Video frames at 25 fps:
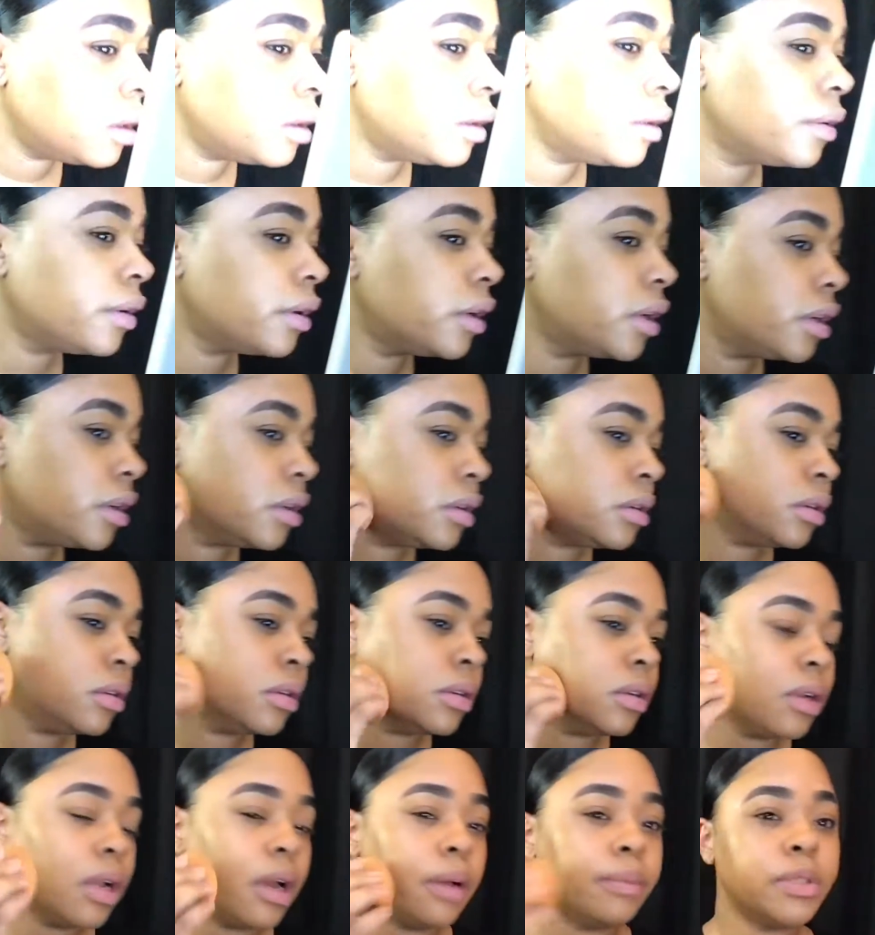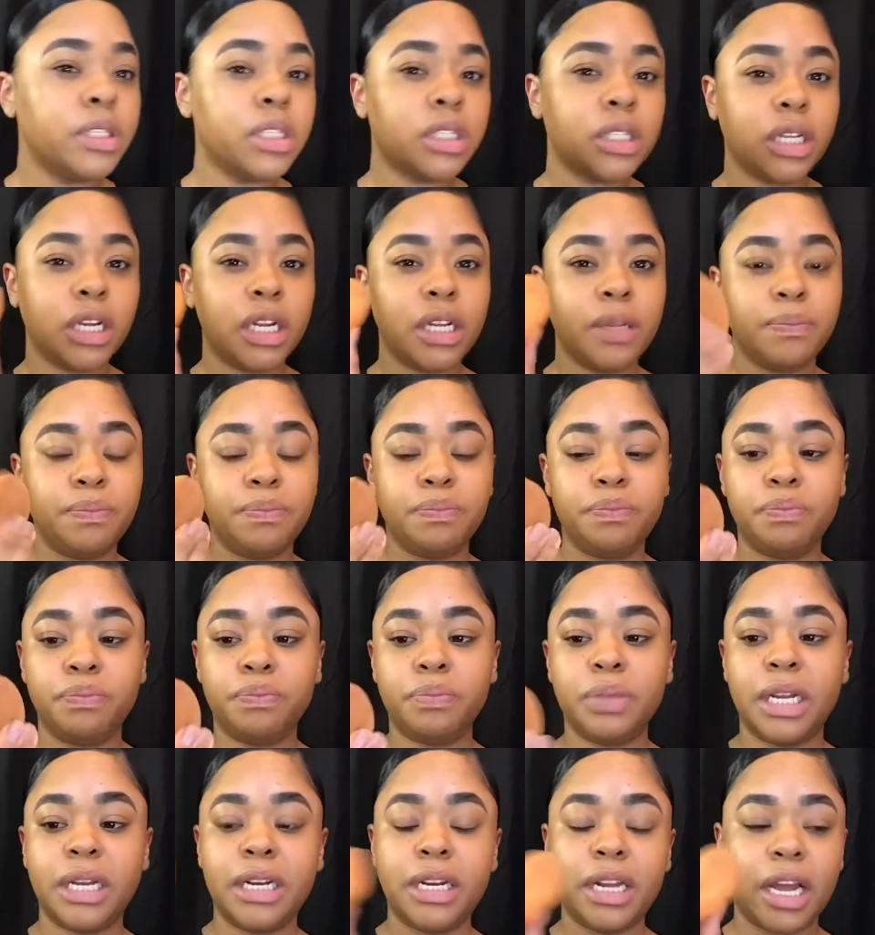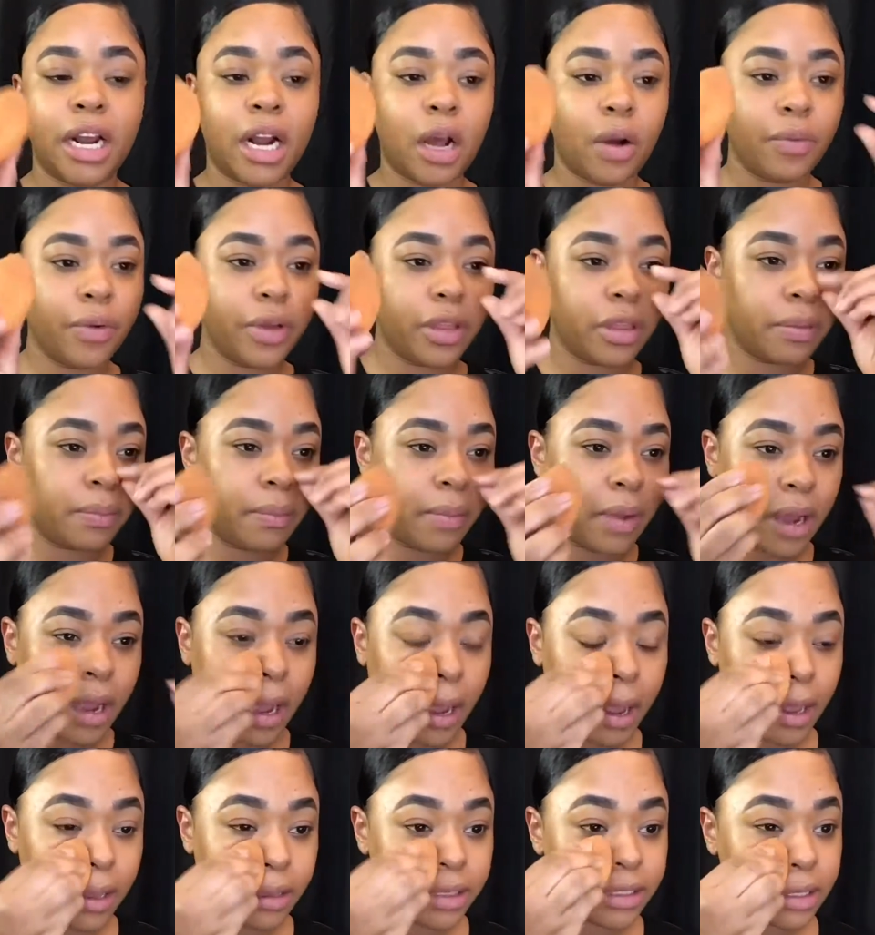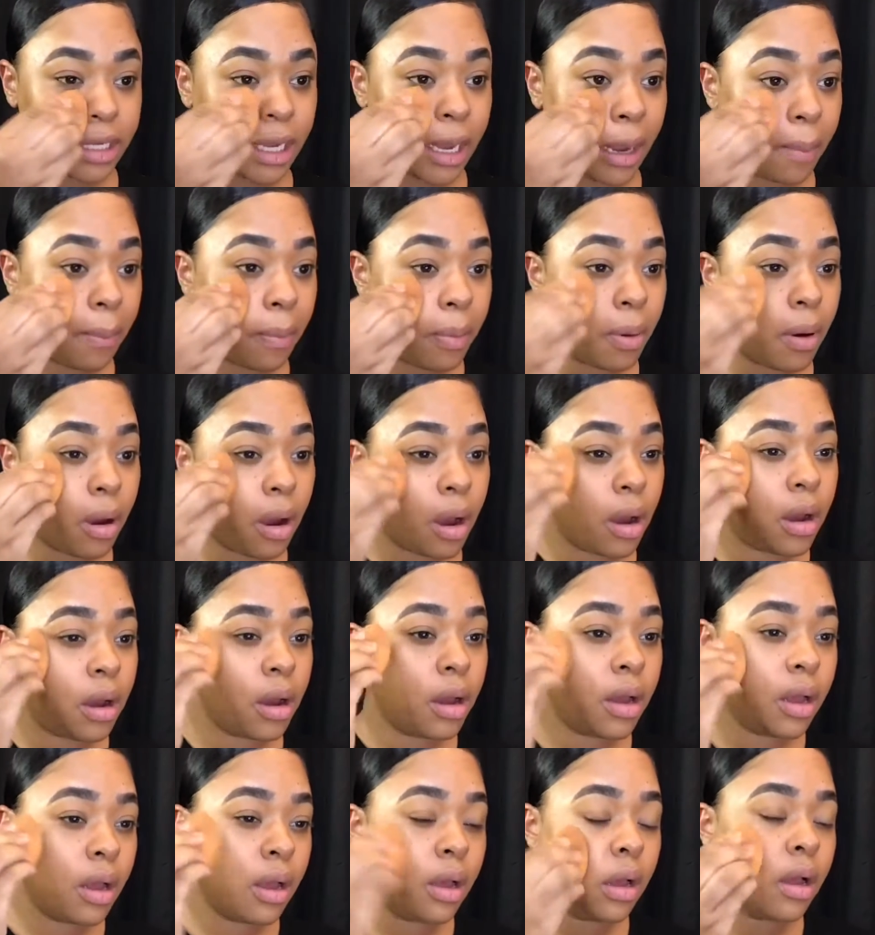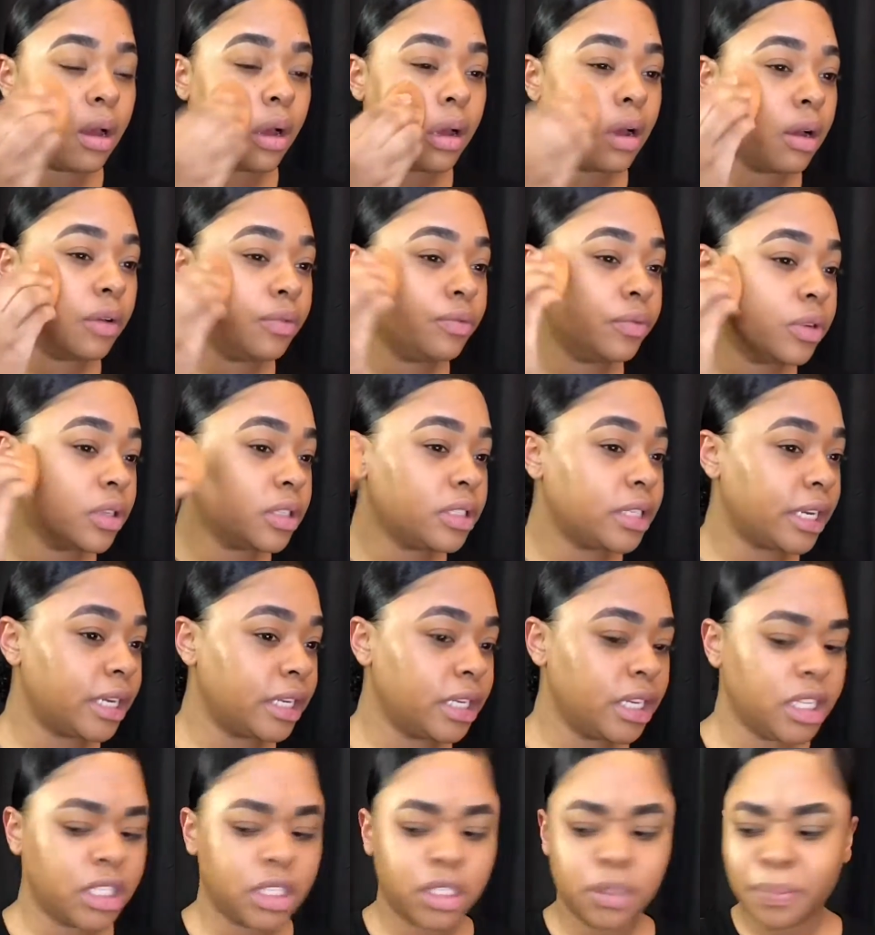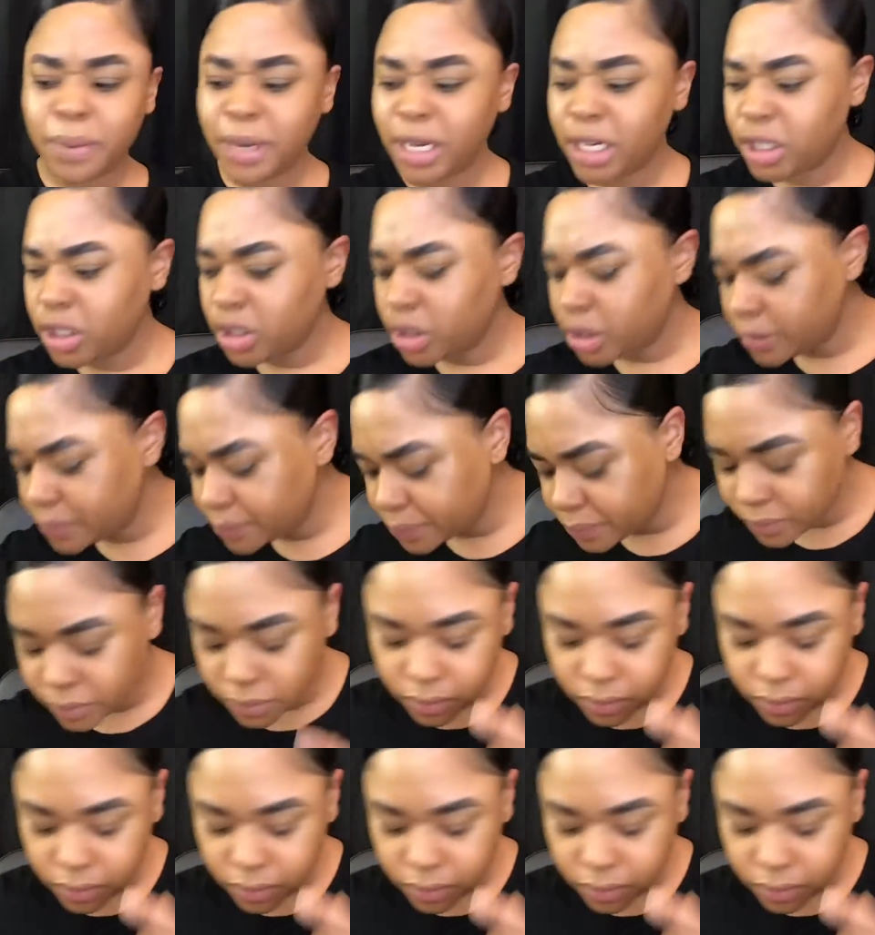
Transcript: All right, now I'm just gonna blend that out with my damp Real Technique sponge.